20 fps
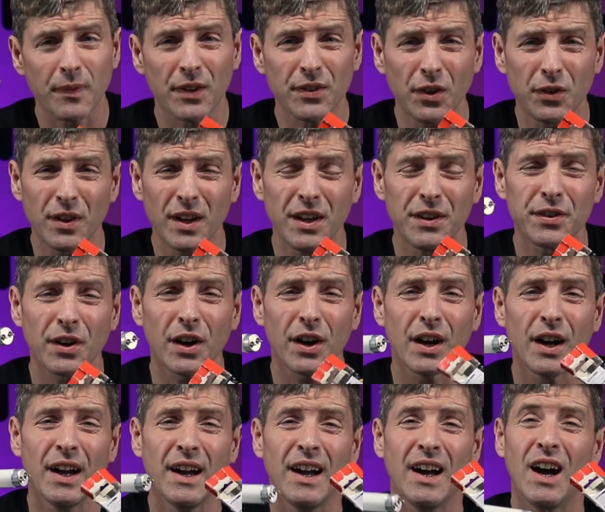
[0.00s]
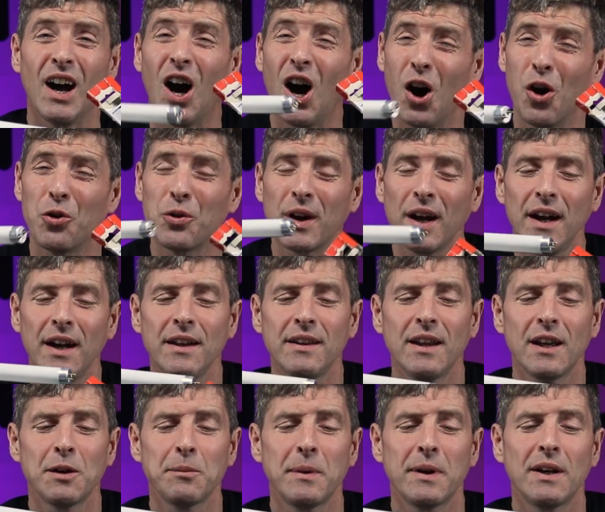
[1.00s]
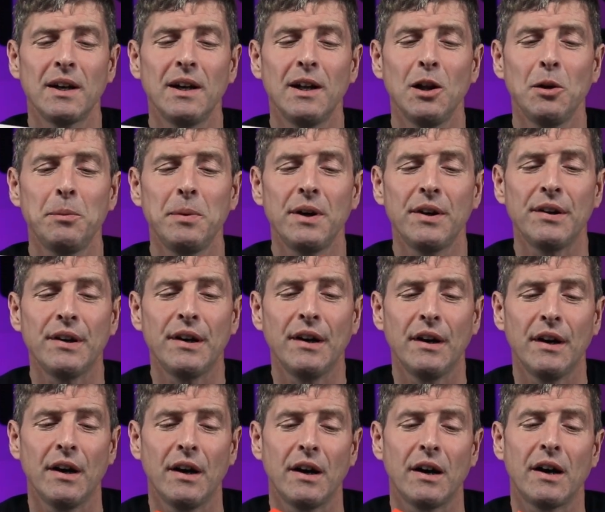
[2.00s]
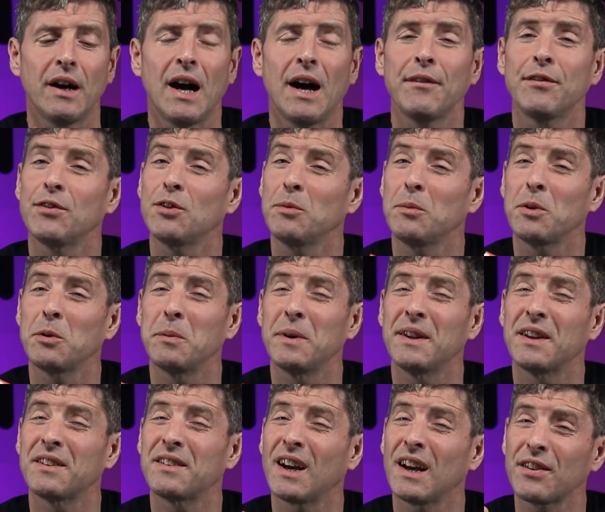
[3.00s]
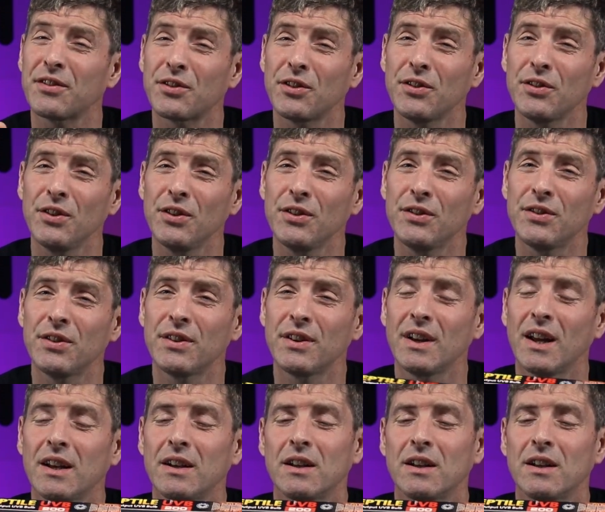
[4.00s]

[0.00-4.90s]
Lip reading: So these are okay, they emit a little bit. I have some of them in the test results at the